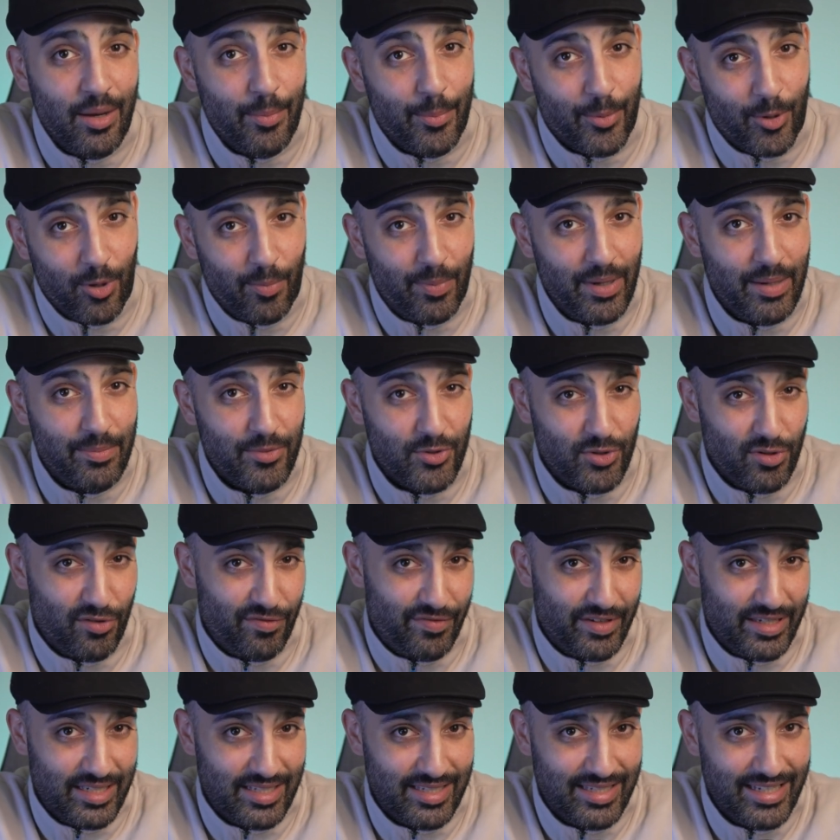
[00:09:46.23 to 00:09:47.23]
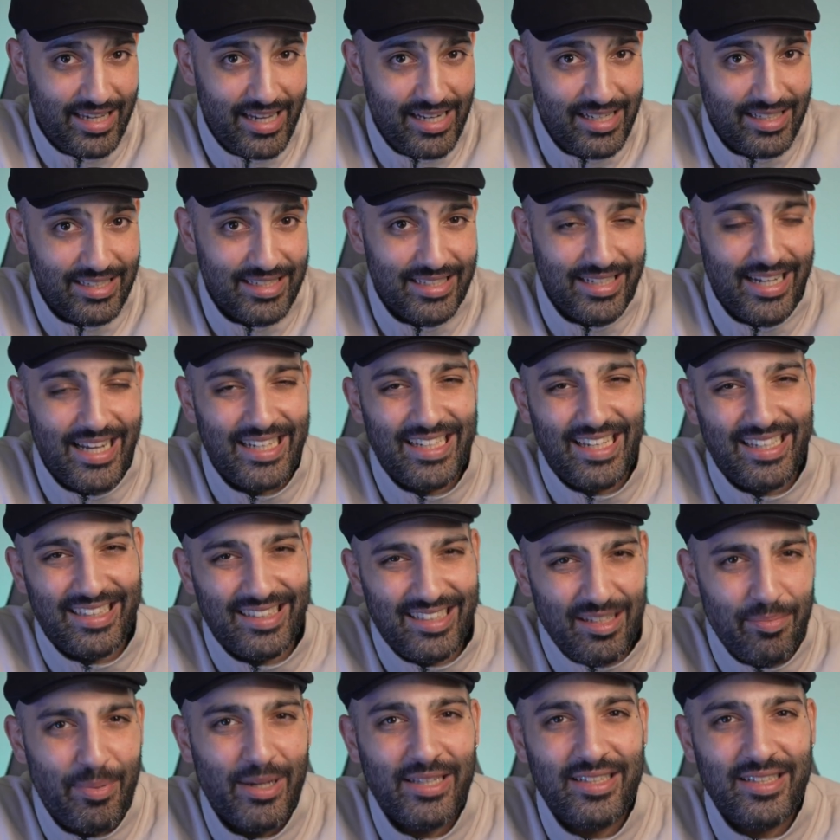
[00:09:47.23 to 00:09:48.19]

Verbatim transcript: problem-solving skills, and a deep